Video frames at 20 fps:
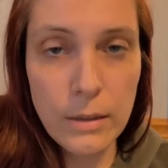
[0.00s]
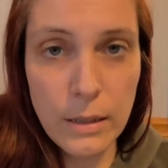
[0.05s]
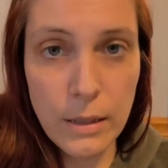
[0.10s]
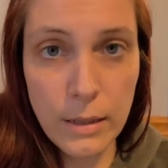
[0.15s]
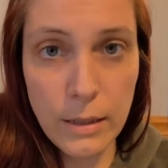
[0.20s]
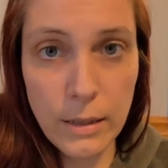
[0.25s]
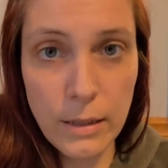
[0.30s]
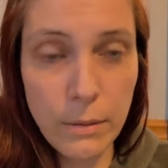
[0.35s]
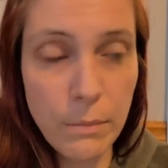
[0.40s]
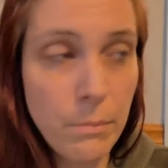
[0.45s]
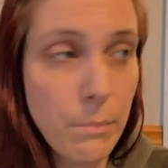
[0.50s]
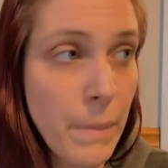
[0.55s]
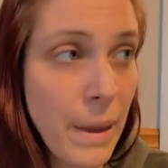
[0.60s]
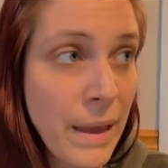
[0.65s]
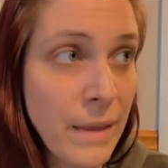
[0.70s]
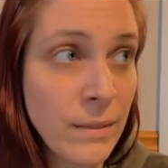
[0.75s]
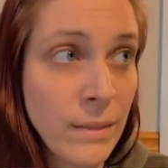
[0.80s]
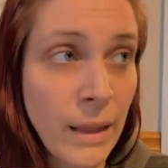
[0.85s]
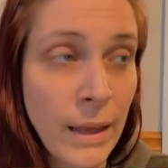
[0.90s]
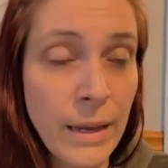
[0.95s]
the
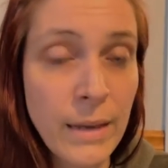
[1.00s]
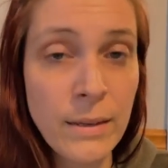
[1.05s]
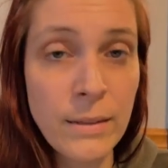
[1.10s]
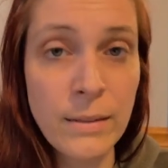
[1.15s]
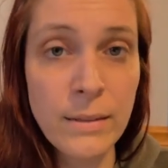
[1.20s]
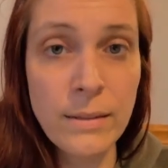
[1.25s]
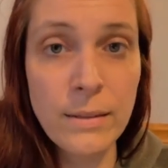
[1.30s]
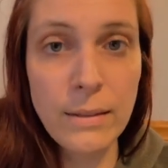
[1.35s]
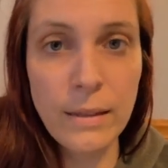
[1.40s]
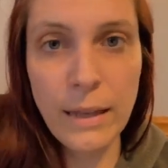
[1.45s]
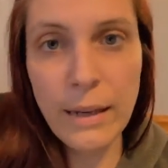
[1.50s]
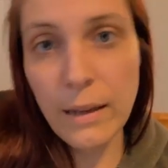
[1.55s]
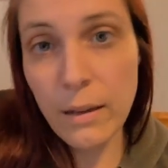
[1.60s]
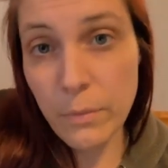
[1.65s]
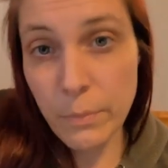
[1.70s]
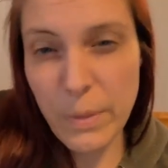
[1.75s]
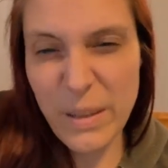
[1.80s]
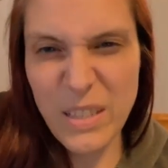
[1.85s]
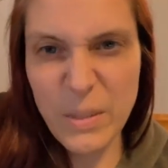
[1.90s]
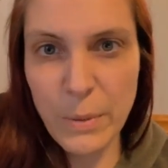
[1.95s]
main lakes, like
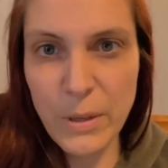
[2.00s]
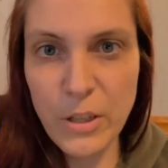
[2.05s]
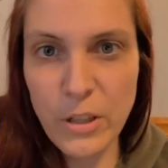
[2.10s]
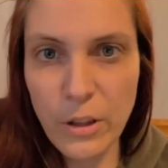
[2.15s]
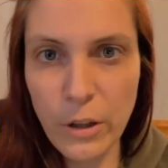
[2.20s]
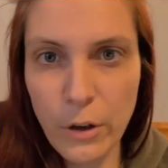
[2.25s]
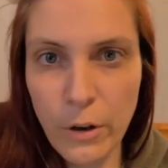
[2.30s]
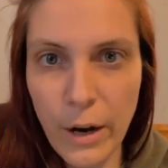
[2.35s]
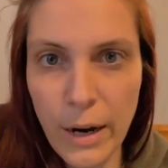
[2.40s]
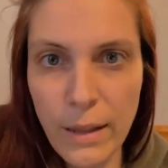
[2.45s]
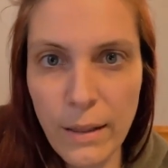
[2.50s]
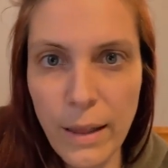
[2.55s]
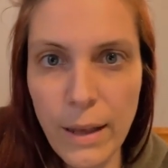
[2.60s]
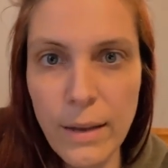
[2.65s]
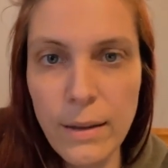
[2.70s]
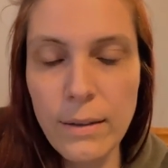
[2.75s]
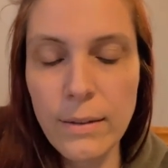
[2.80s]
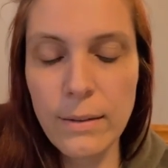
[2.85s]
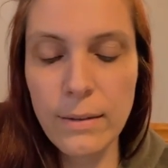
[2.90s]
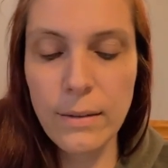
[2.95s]
especially the Great
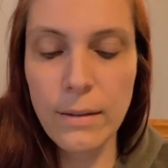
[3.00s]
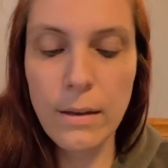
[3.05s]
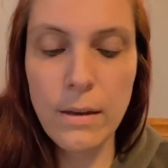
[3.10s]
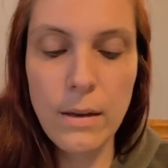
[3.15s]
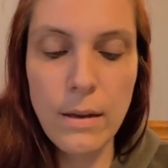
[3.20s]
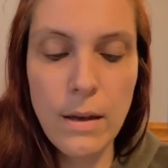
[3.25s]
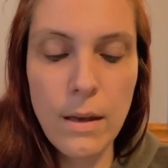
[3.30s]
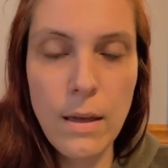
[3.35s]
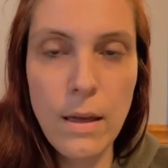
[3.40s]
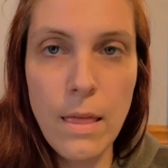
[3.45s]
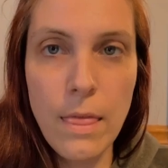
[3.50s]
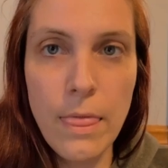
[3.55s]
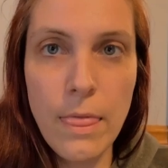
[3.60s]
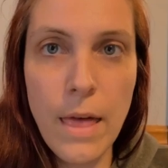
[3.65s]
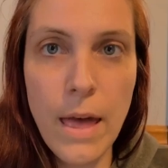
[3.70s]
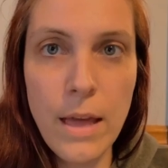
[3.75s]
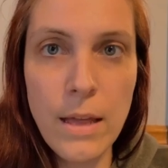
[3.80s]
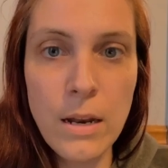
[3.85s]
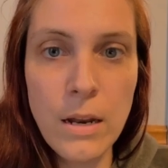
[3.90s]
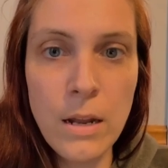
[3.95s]
Lakes,
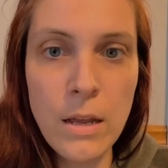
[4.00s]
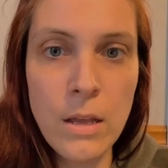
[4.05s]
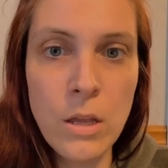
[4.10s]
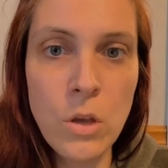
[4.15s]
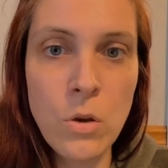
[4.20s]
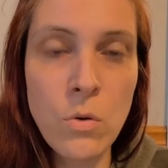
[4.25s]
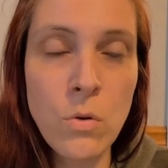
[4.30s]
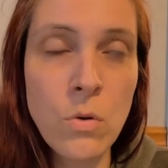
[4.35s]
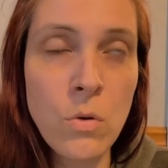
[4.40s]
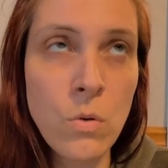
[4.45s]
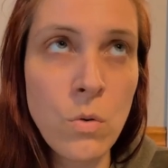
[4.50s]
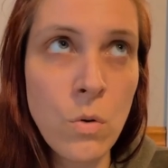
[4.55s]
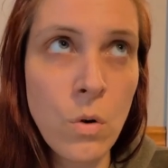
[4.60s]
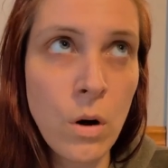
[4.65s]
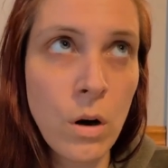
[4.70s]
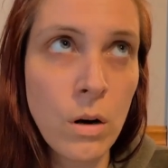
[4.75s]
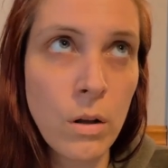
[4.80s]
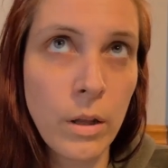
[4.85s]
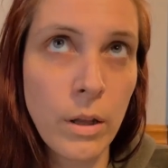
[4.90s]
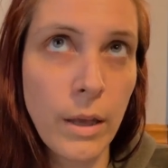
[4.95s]
then you
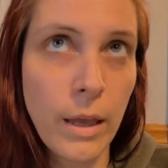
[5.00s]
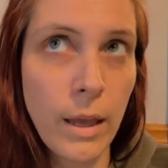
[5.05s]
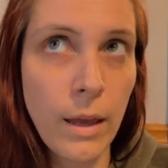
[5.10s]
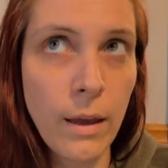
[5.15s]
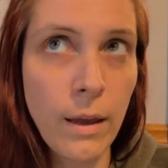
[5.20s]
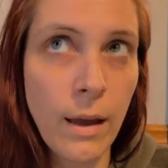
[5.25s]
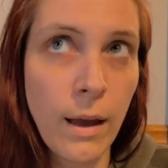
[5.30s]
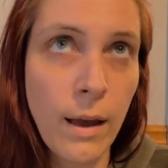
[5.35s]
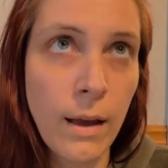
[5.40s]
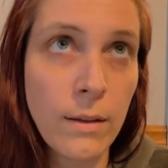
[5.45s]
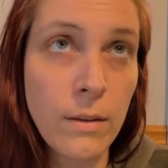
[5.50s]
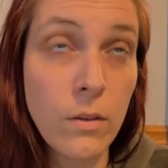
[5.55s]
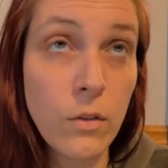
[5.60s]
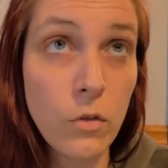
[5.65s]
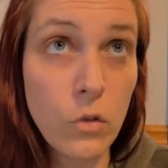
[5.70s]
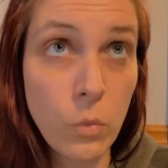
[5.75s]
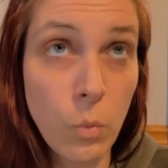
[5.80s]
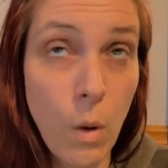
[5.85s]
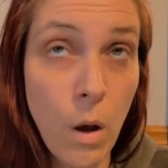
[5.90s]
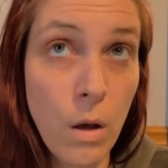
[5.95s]
are looking at
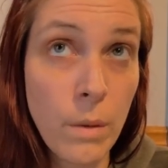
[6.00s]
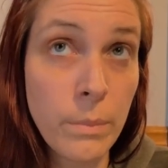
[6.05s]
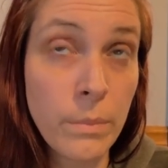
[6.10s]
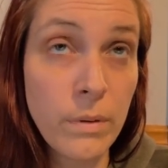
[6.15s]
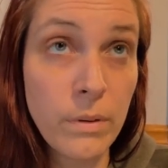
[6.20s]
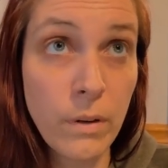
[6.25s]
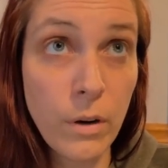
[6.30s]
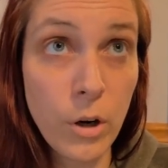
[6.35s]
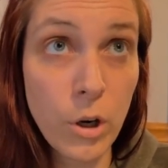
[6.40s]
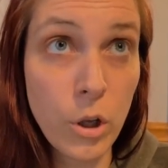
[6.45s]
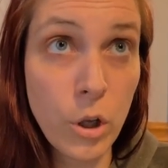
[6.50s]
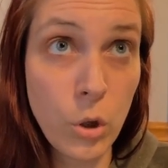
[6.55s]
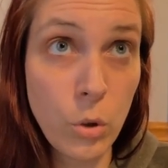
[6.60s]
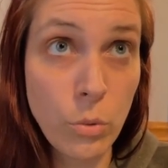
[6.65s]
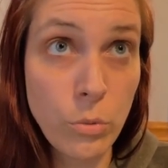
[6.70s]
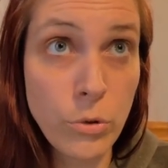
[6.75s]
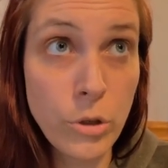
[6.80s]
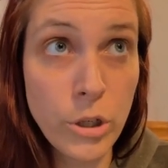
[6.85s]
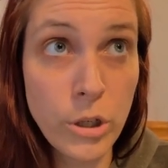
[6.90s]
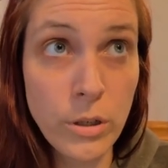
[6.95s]
swamps are
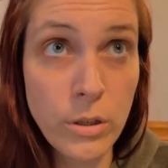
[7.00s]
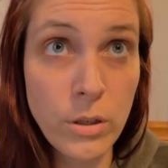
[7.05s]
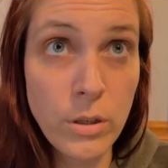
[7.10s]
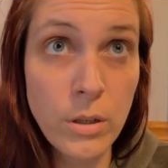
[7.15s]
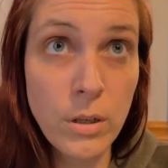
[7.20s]
huge.